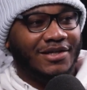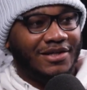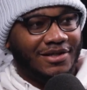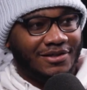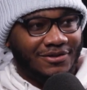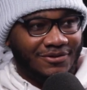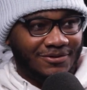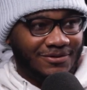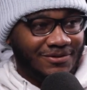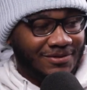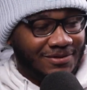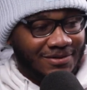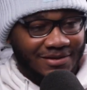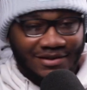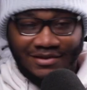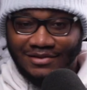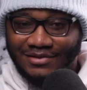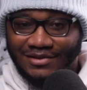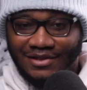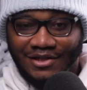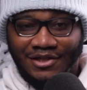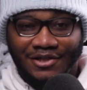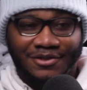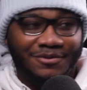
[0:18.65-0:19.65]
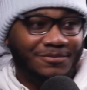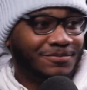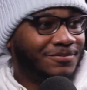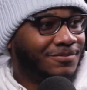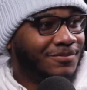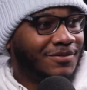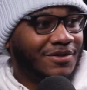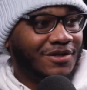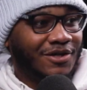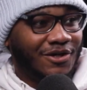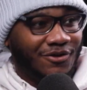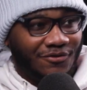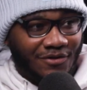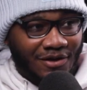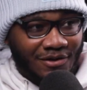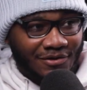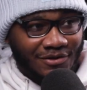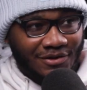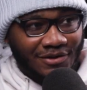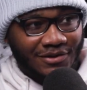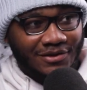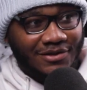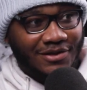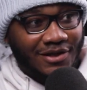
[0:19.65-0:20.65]
And this time
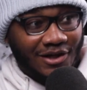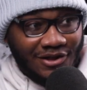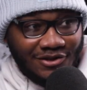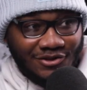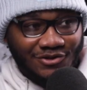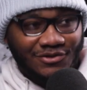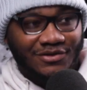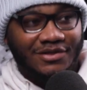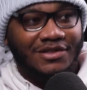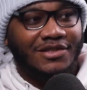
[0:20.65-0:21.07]
around the country,